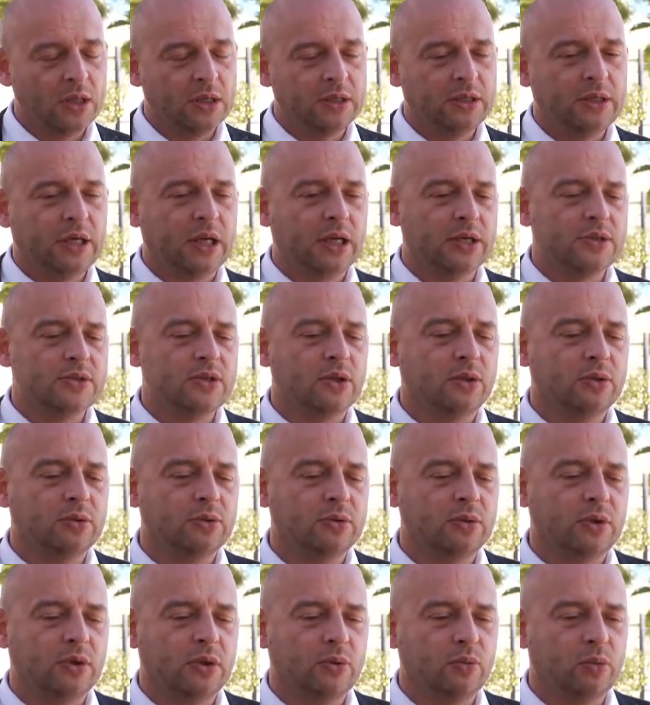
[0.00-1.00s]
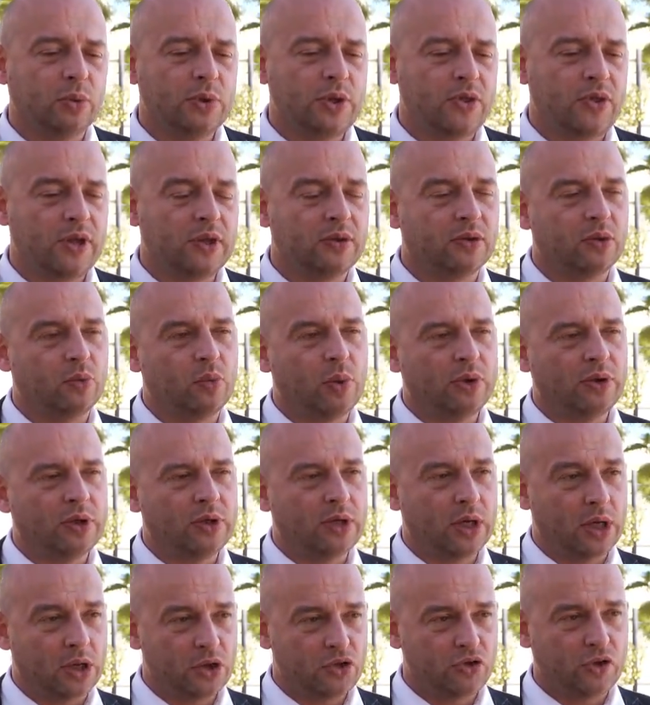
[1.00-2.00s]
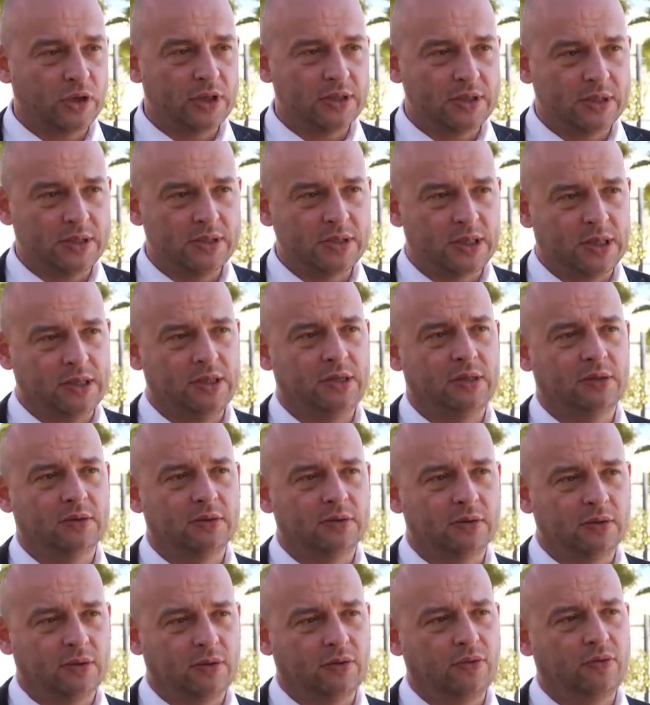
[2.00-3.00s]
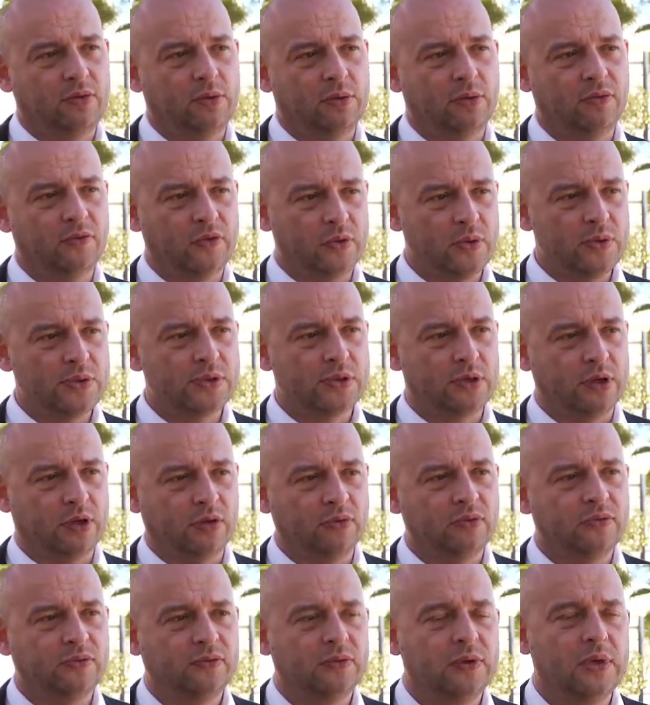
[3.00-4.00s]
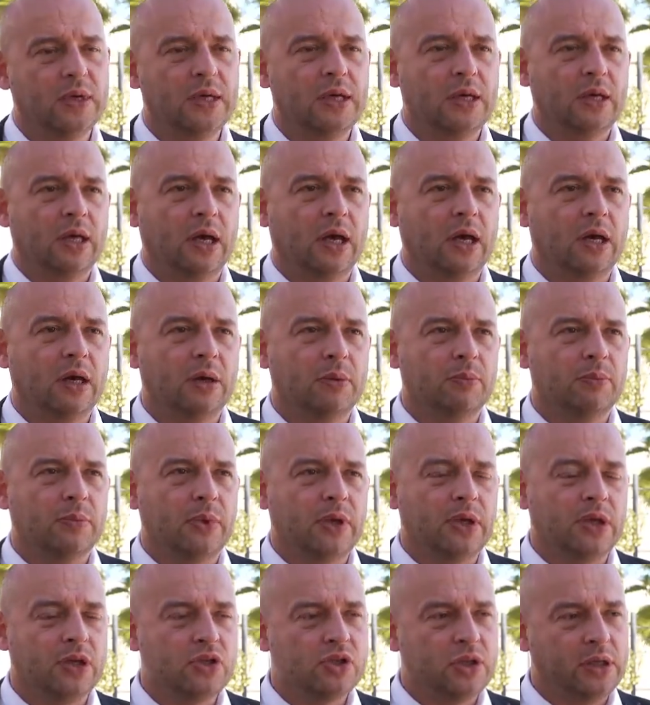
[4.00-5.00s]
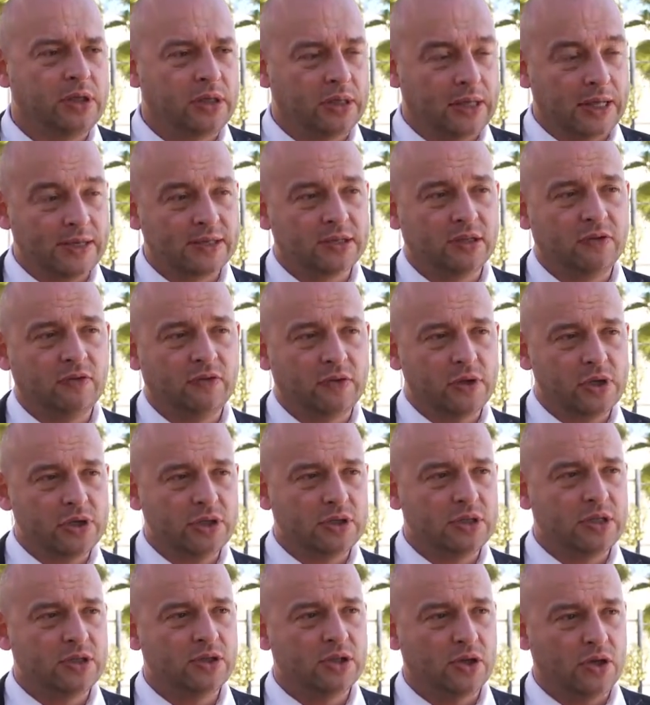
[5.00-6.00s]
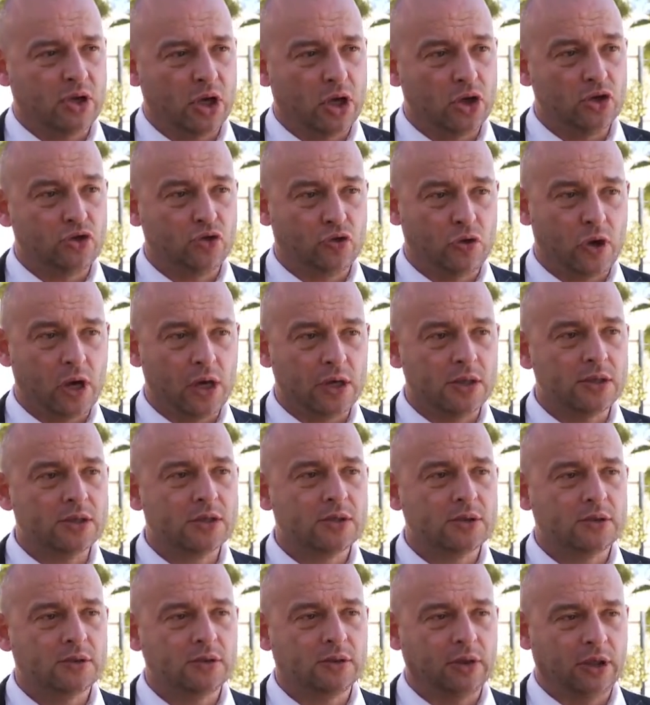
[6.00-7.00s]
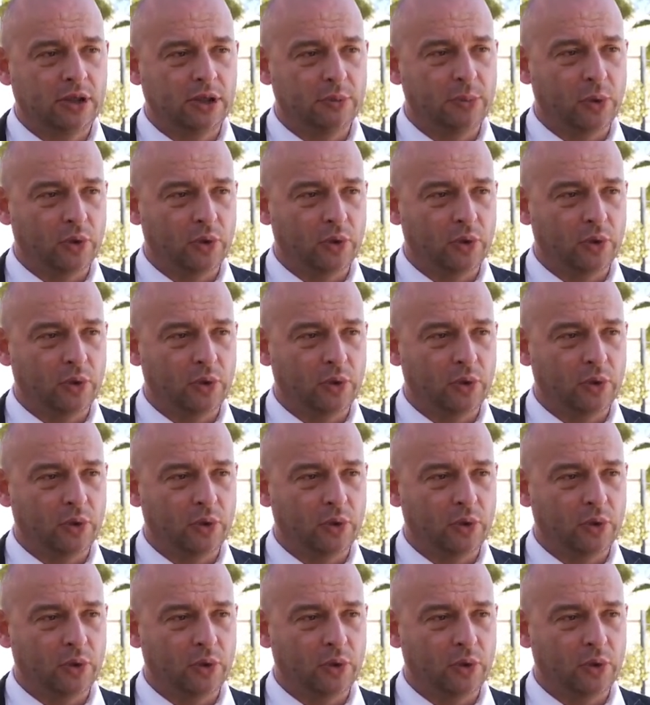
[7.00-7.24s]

Yeah, so we think that when the nitrate is taken through a foodstuff, um, initially it gets converted into nitrite in the